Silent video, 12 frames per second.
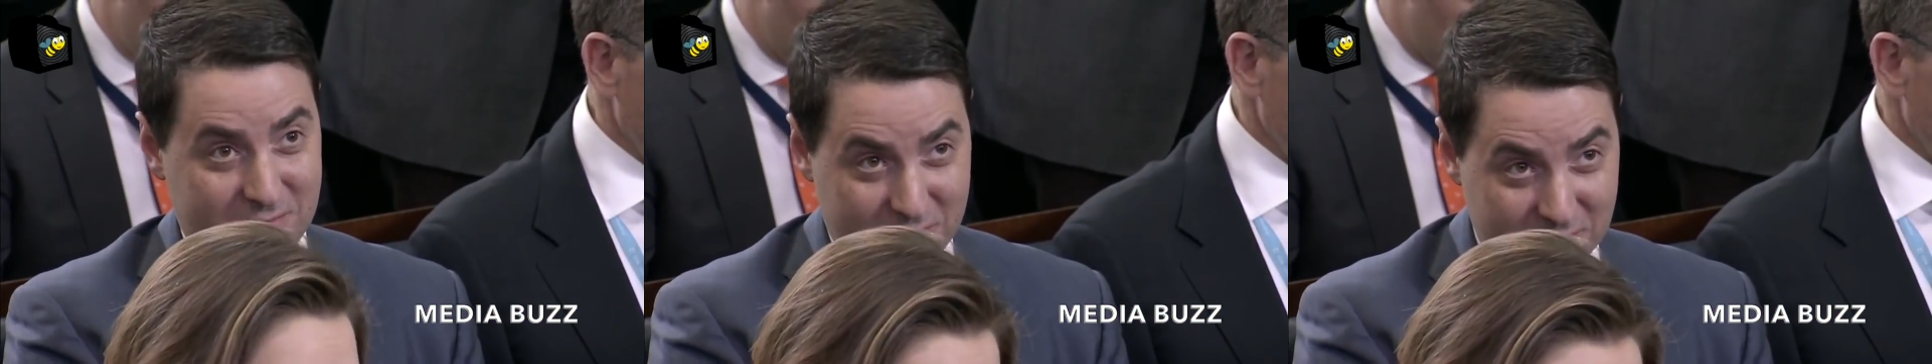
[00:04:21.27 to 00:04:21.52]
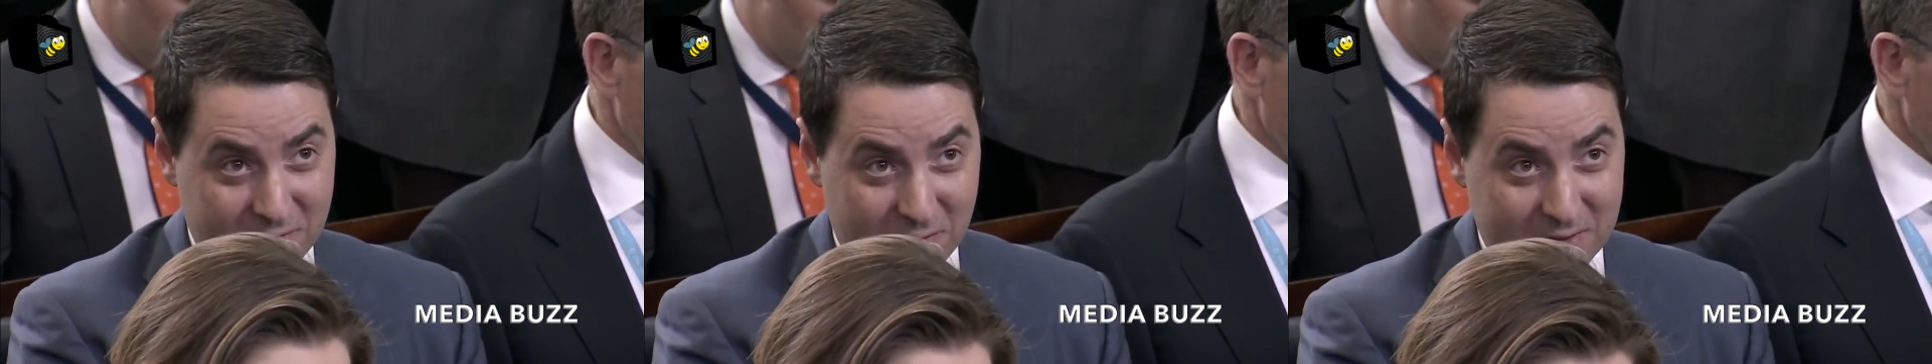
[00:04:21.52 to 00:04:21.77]

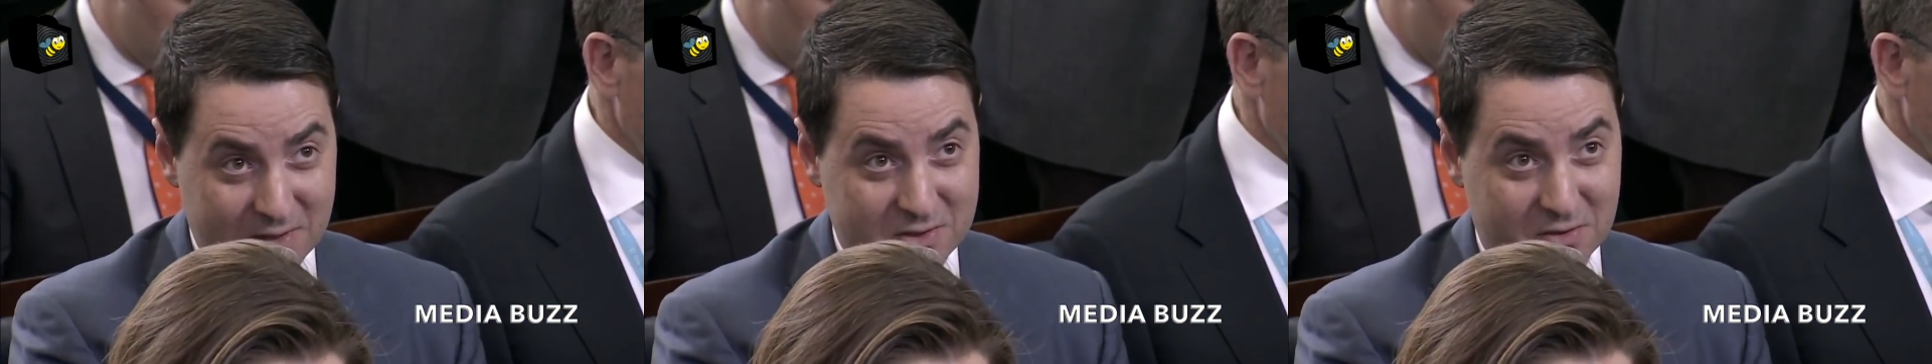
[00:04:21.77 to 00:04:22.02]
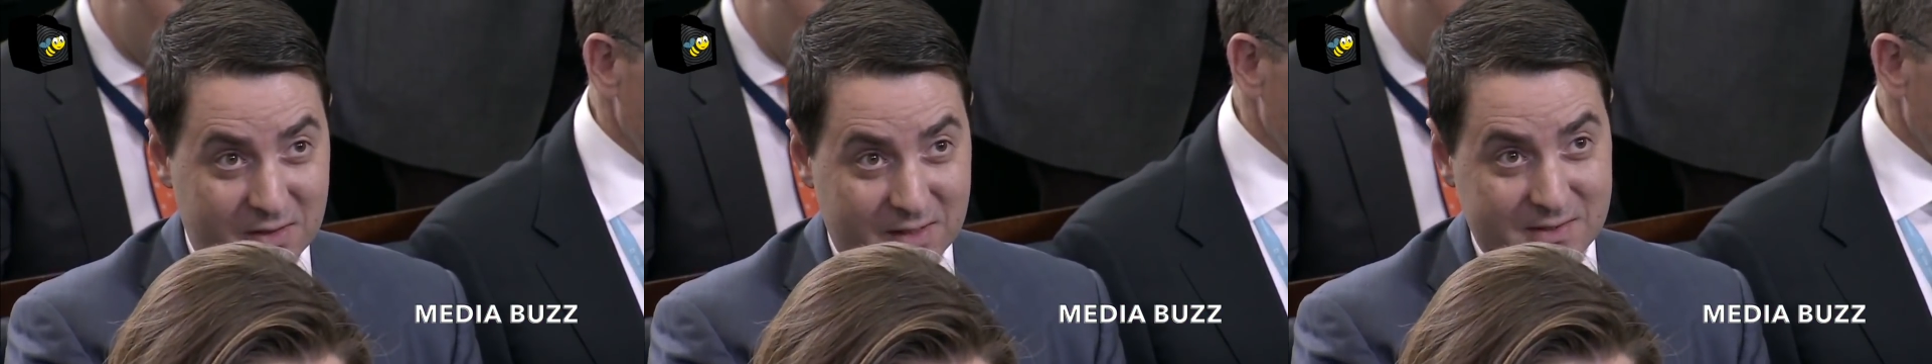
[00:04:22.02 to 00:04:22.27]
could vote as
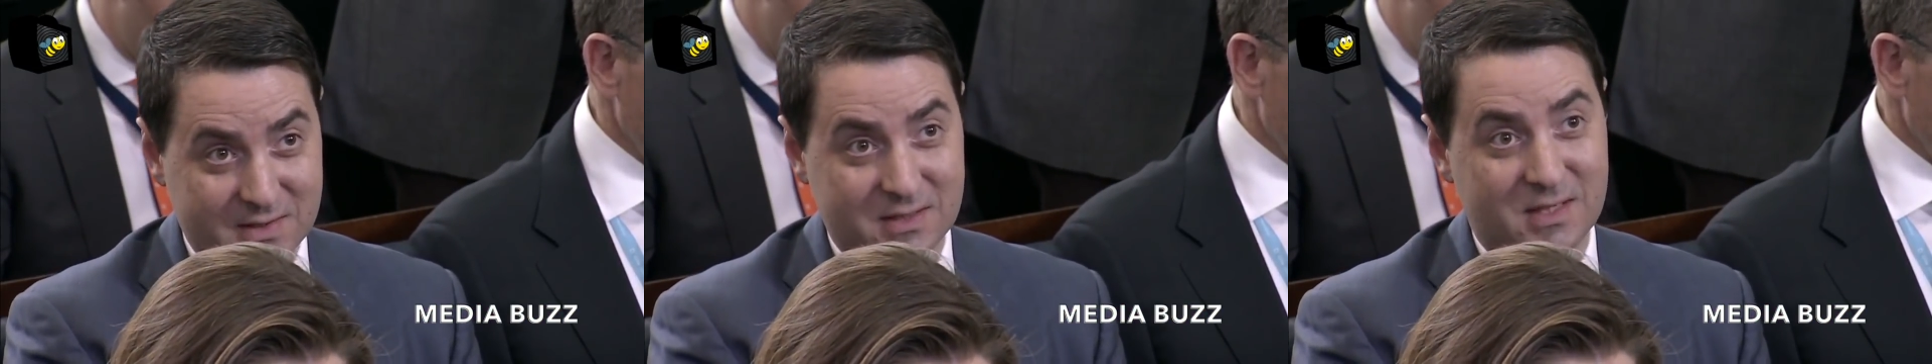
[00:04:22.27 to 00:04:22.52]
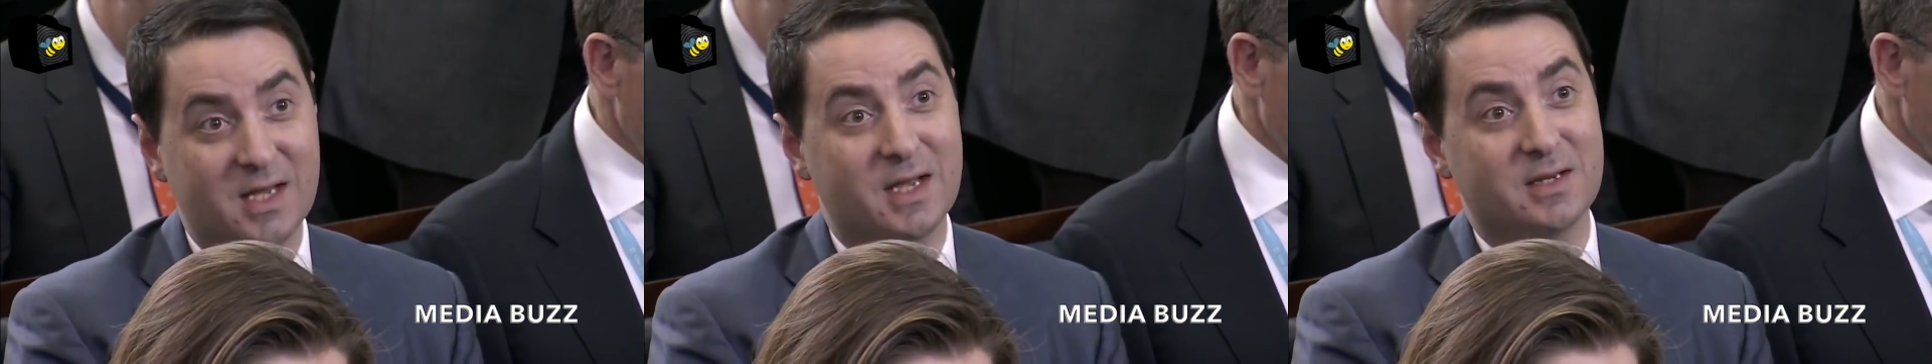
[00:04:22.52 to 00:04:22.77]
early as
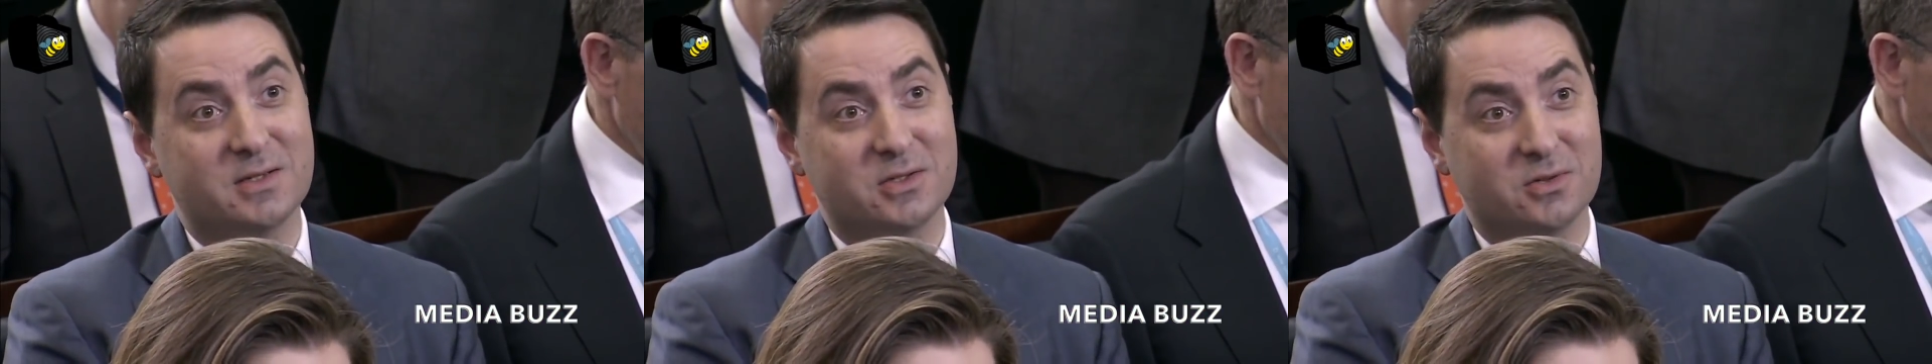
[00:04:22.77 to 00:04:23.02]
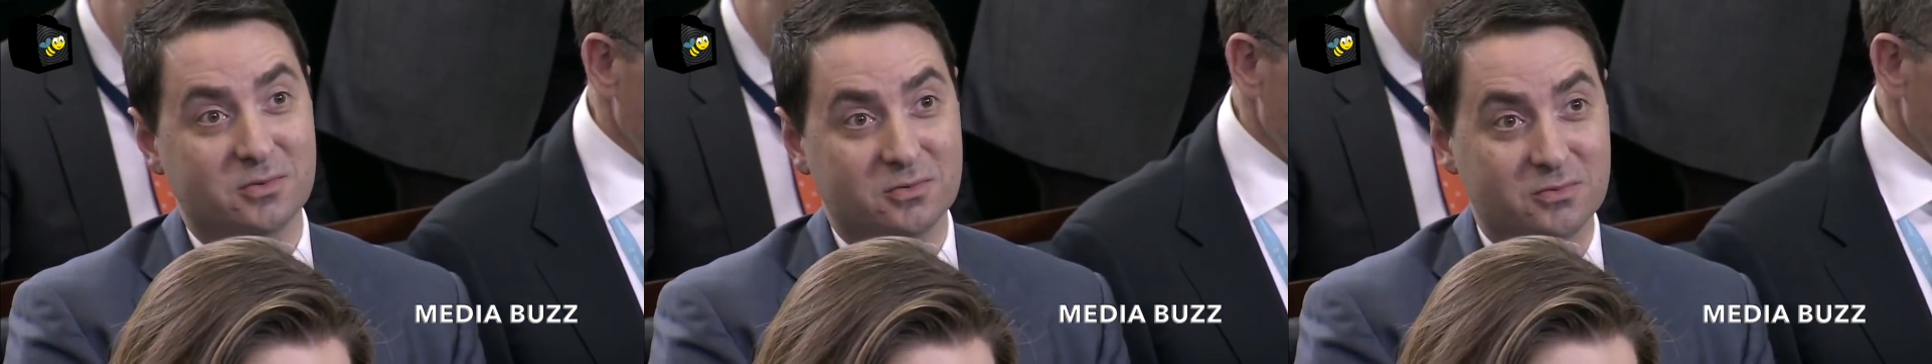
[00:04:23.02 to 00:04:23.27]
today
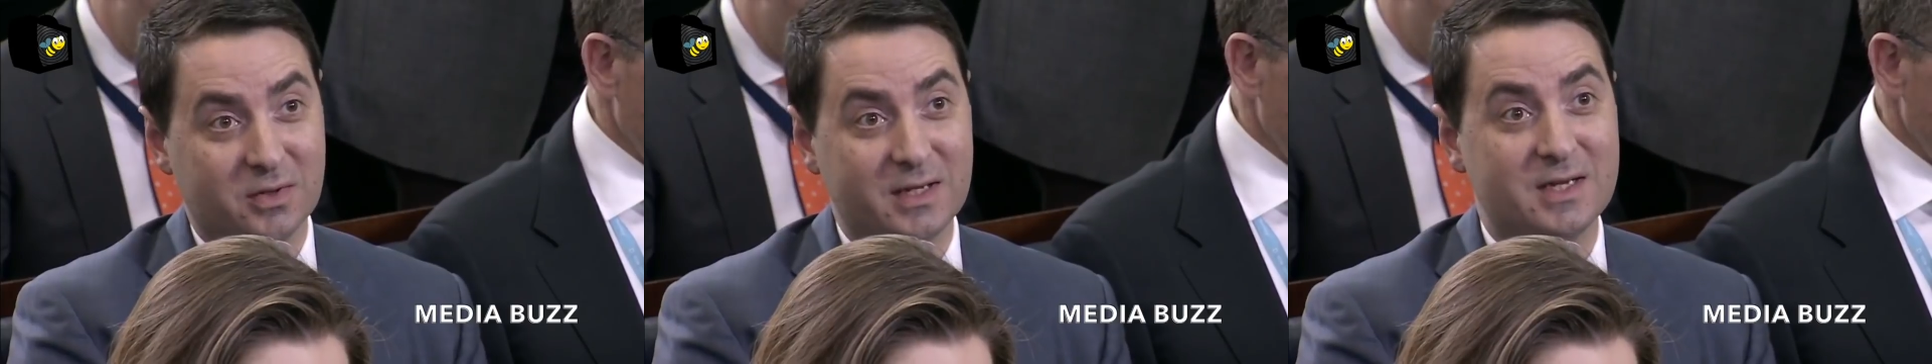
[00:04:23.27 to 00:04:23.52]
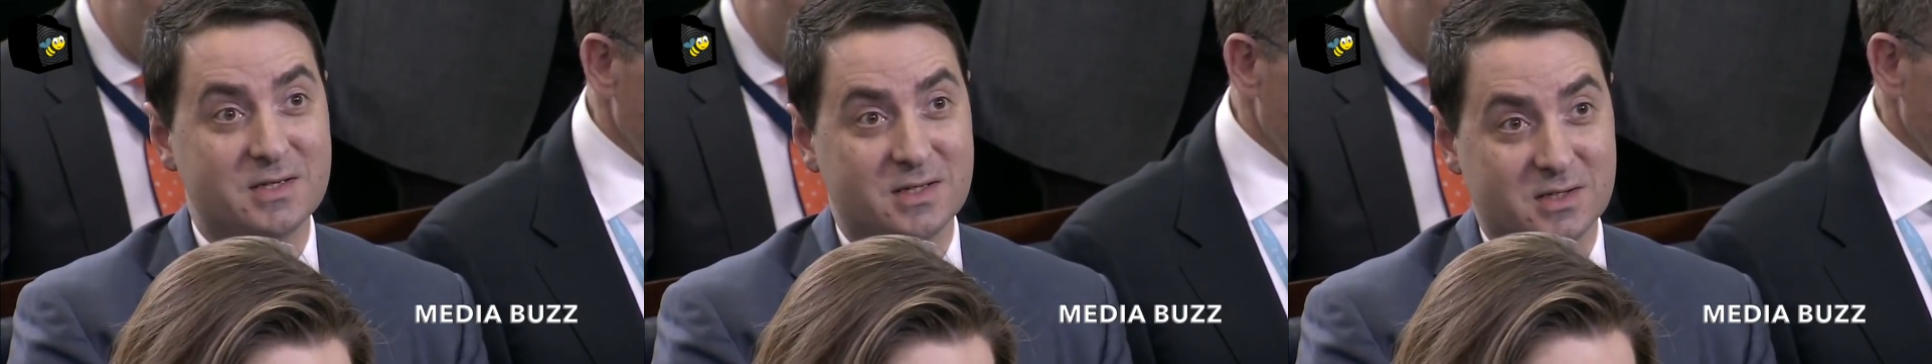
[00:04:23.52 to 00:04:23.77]
to
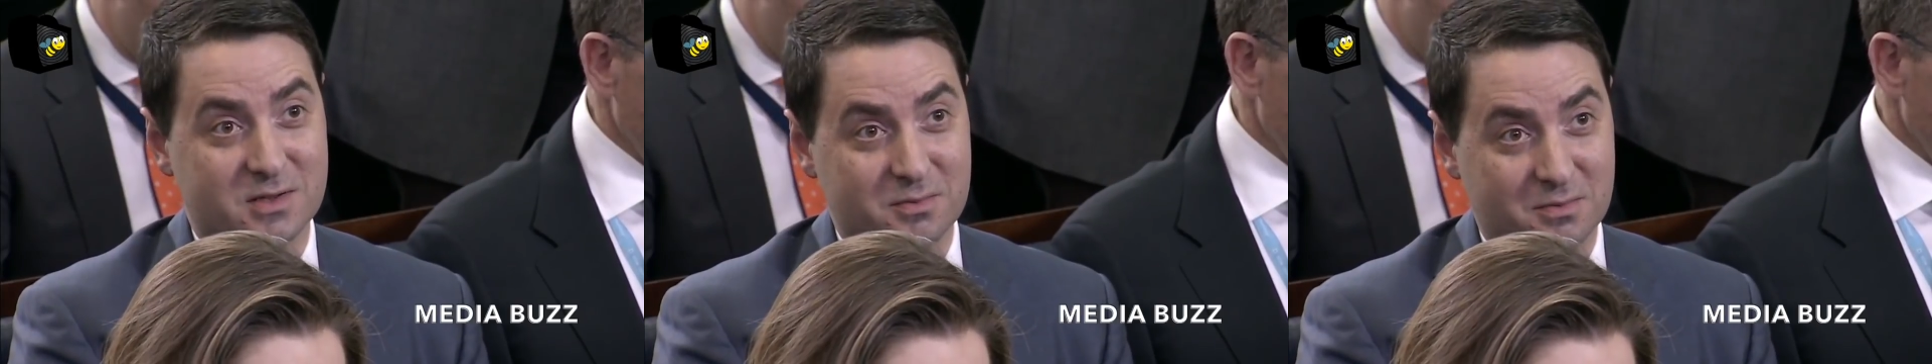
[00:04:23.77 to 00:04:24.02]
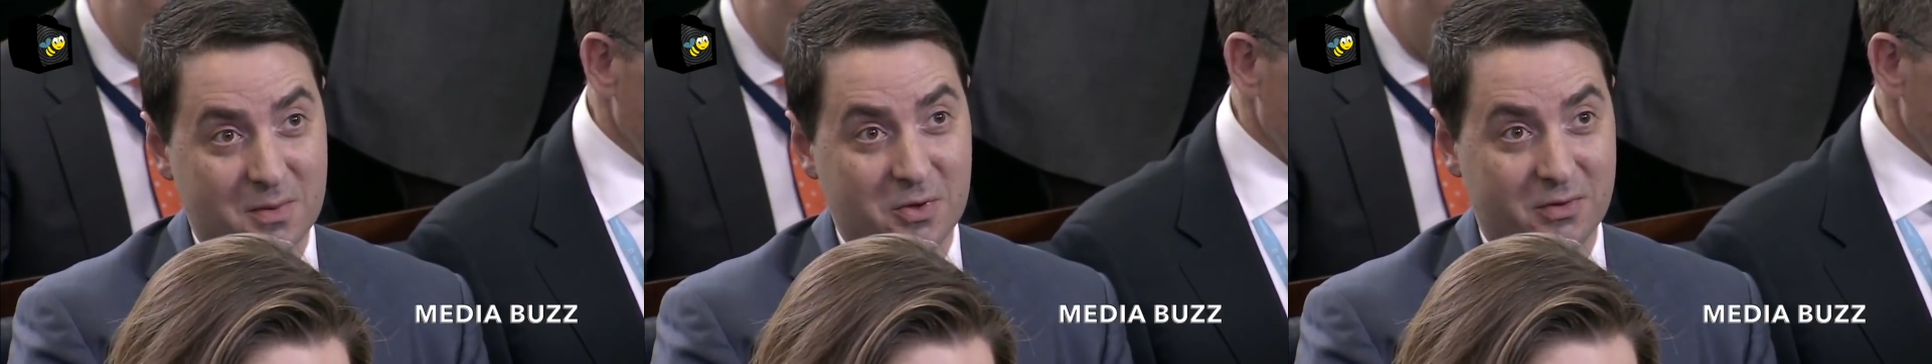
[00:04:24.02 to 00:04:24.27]
release this
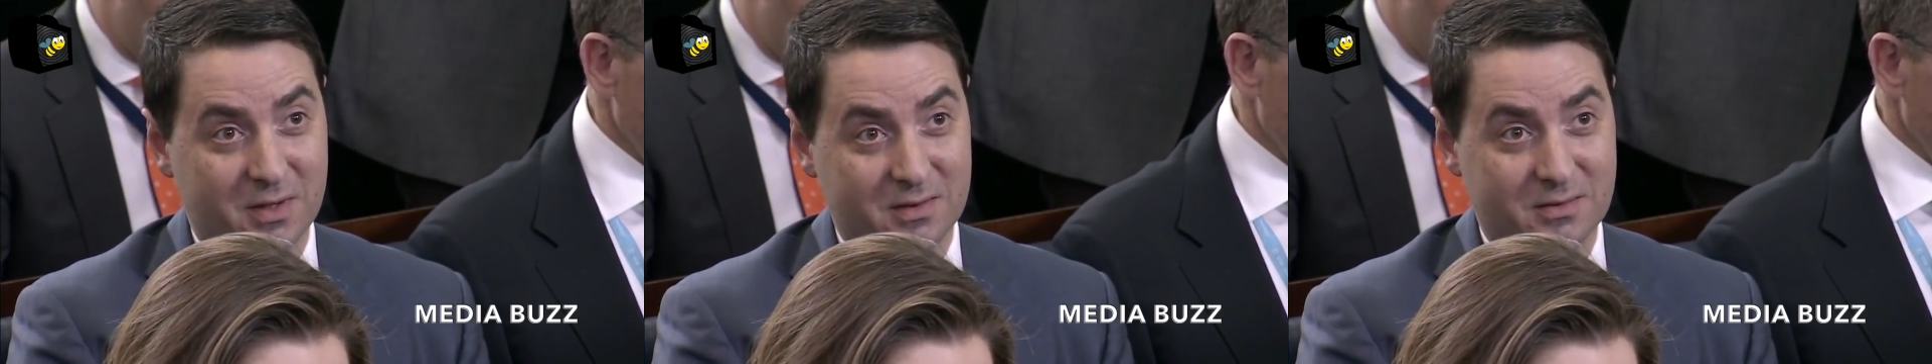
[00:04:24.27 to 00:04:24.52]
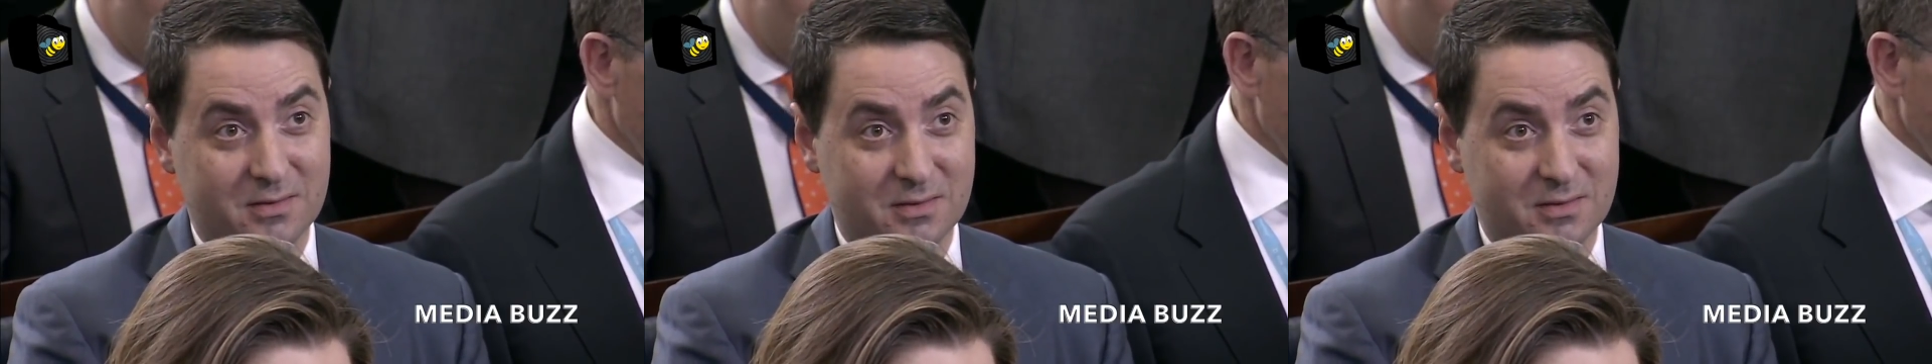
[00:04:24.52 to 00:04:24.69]
memo that